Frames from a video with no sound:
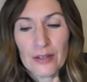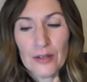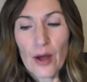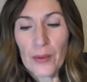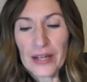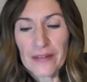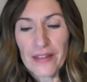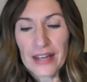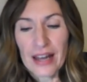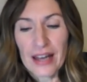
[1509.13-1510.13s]
knowing
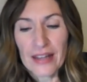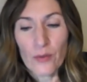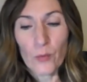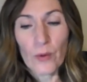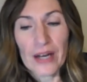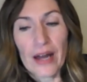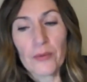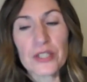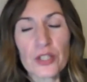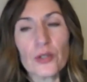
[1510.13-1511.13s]
that what I
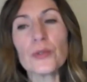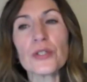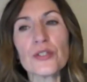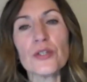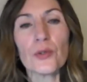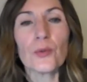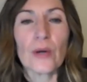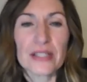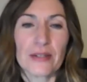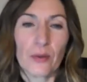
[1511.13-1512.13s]
was used to
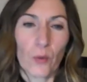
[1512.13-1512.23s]
wasn't